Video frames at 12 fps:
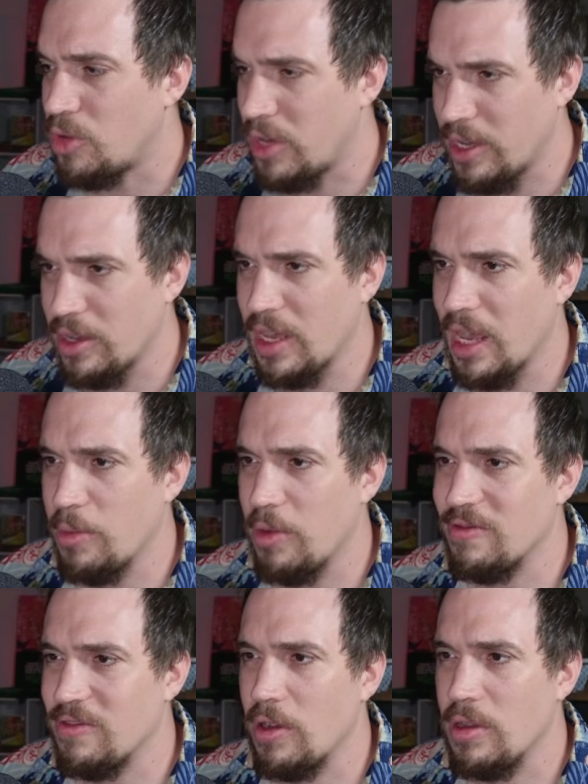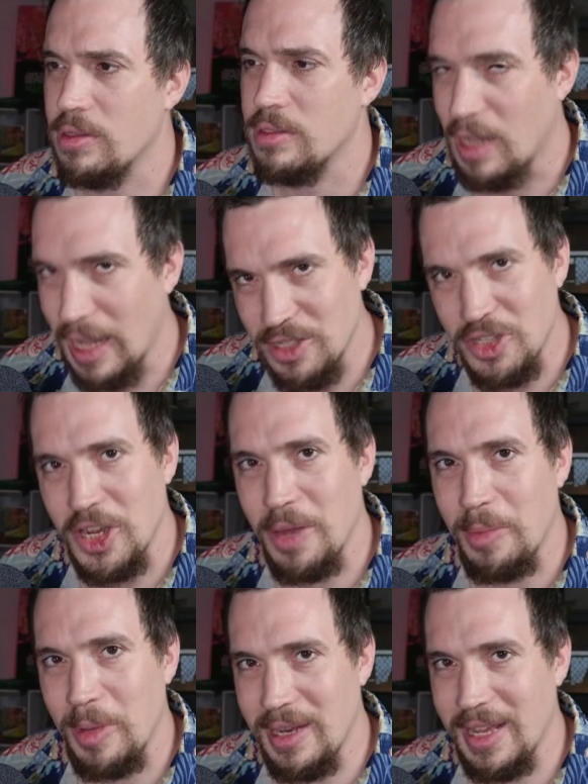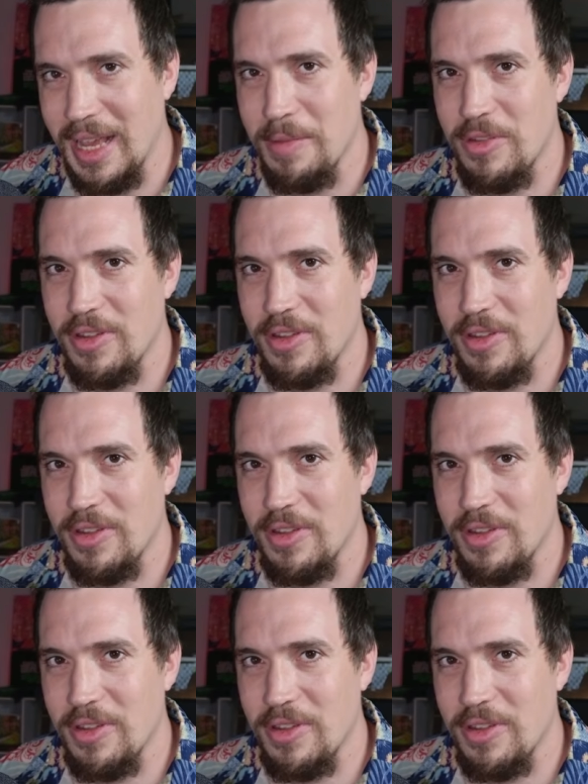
pretty good game overall. Let's jump into game